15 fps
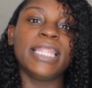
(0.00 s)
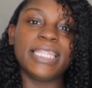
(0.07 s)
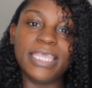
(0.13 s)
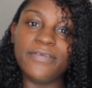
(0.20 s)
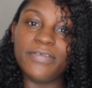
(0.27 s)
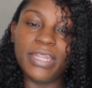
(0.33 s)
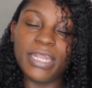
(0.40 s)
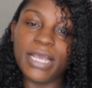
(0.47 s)

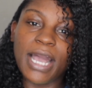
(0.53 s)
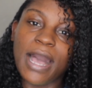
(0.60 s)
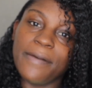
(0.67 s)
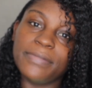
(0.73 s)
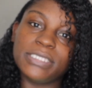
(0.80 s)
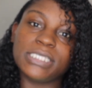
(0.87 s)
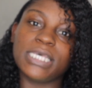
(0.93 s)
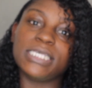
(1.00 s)
leave it in the
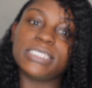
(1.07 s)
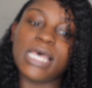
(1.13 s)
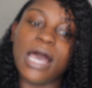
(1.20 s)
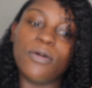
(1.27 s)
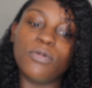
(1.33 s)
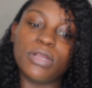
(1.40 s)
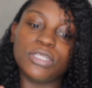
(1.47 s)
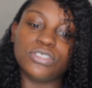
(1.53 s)
comments, because
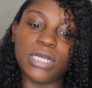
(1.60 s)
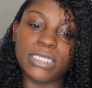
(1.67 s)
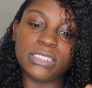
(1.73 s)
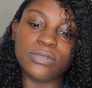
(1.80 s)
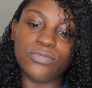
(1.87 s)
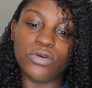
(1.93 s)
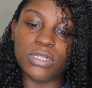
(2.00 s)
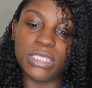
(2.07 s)
I want to try
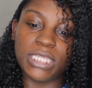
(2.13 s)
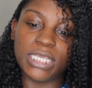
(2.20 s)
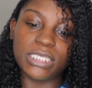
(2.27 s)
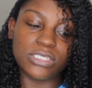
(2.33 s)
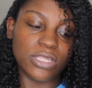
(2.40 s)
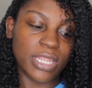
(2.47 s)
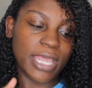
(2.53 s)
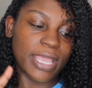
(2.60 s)
some more
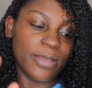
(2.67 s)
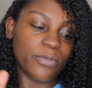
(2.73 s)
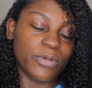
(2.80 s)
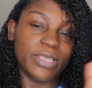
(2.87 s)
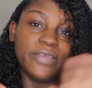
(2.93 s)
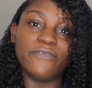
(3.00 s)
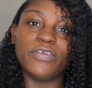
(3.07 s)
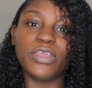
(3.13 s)
things so that we
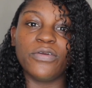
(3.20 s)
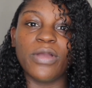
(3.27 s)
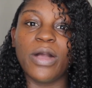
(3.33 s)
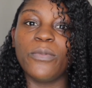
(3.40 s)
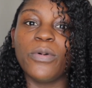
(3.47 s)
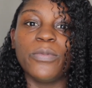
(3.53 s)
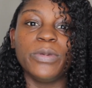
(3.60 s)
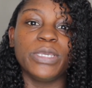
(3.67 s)
can figure
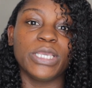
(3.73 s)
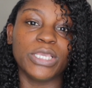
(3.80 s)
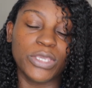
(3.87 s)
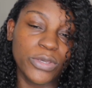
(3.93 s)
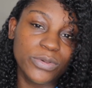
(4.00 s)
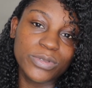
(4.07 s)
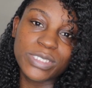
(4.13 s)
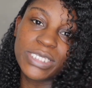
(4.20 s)
out what we can
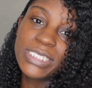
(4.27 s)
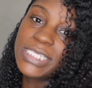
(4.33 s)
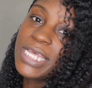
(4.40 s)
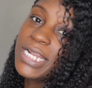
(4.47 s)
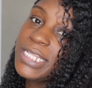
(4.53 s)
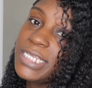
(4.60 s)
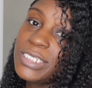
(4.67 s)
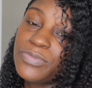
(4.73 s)
use
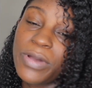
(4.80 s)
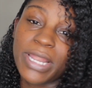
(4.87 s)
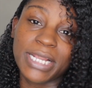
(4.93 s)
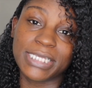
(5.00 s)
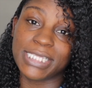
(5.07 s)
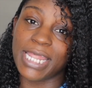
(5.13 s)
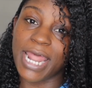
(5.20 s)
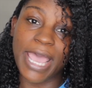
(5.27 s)
instead of these
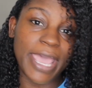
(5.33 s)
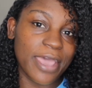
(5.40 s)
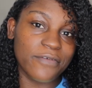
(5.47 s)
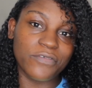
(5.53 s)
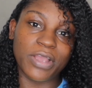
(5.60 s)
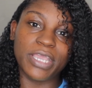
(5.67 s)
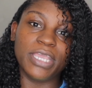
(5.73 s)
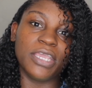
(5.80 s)
products that I have
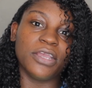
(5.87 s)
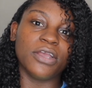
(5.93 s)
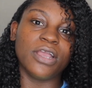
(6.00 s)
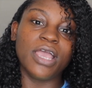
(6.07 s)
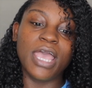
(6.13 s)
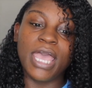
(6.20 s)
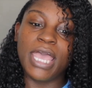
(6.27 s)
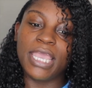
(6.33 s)
right here.
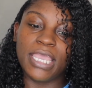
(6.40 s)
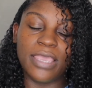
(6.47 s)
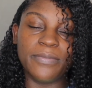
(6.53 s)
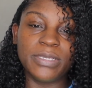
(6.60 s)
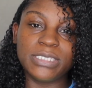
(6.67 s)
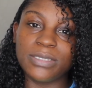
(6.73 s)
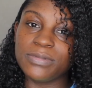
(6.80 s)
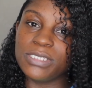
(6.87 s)
Give
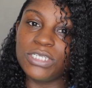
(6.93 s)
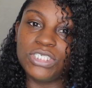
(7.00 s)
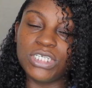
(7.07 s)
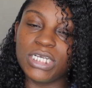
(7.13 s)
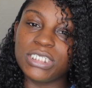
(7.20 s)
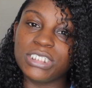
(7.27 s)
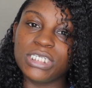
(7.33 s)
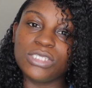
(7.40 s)
me some
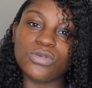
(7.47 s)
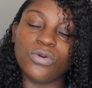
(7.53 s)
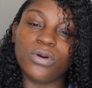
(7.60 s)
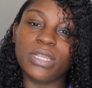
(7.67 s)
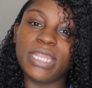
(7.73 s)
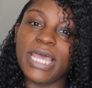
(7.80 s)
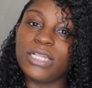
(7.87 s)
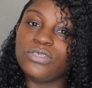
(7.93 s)
suggestions
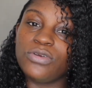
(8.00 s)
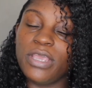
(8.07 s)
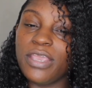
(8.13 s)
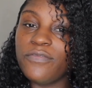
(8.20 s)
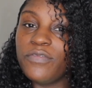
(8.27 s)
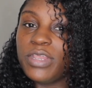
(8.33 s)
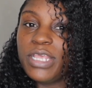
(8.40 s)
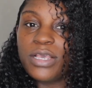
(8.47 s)
on natural
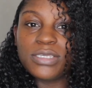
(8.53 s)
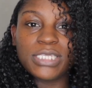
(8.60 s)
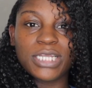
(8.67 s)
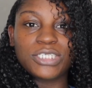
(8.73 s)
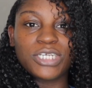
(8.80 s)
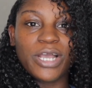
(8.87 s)
hair videos that